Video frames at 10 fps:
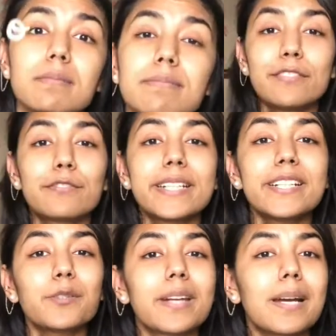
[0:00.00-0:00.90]
Feel free
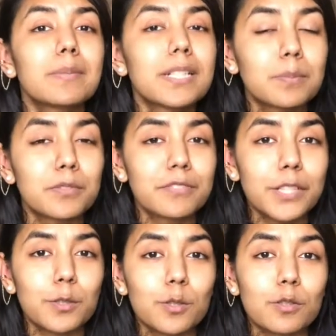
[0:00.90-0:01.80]
to grab a cup of
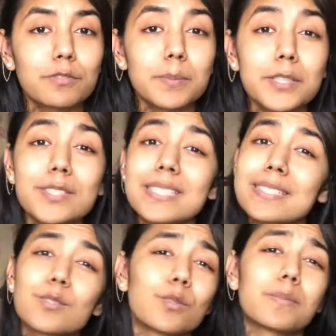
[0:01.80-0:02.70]
tea or coffee because this
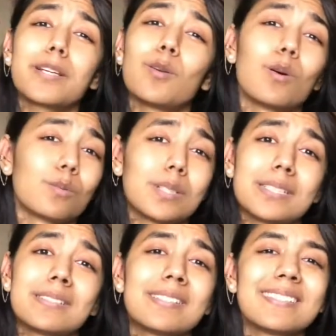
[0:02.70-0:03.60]
is going to be a long one.
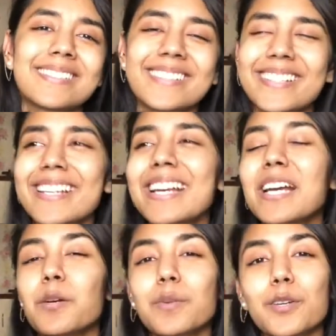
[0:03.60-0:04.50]

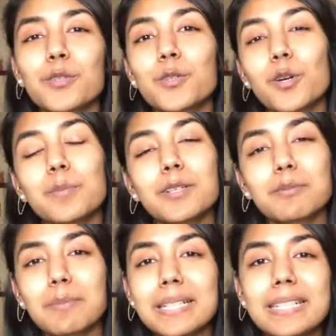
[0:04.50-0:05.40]
We're going to talk
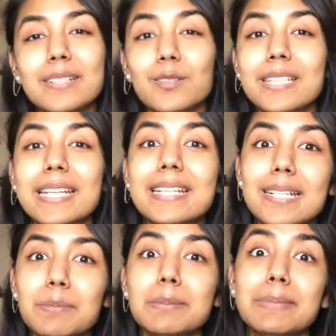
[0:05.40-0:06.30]
about money, not the
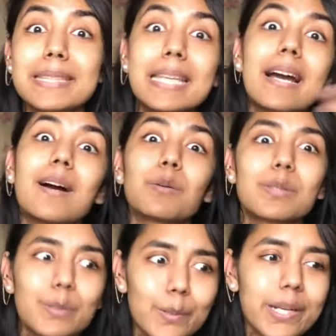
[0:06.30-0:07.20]
incoming but the
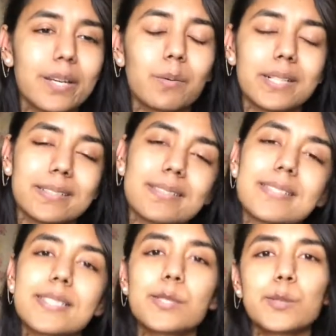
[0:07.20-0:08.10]
outgoing one.
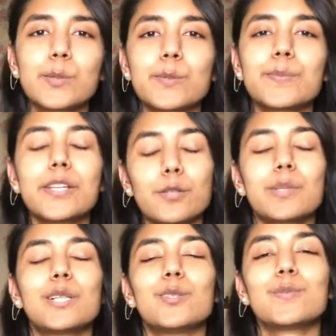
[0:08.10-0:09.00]
So here we
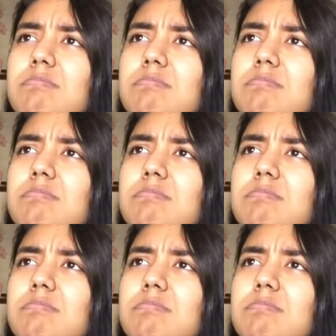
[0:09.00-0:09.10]
go.